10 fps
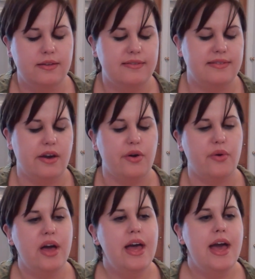
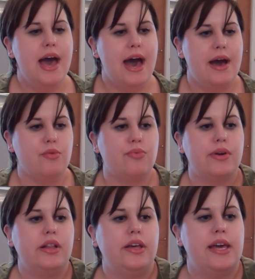So I
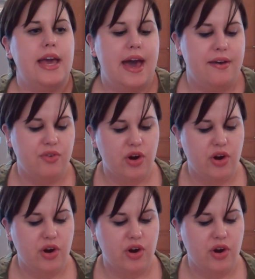really have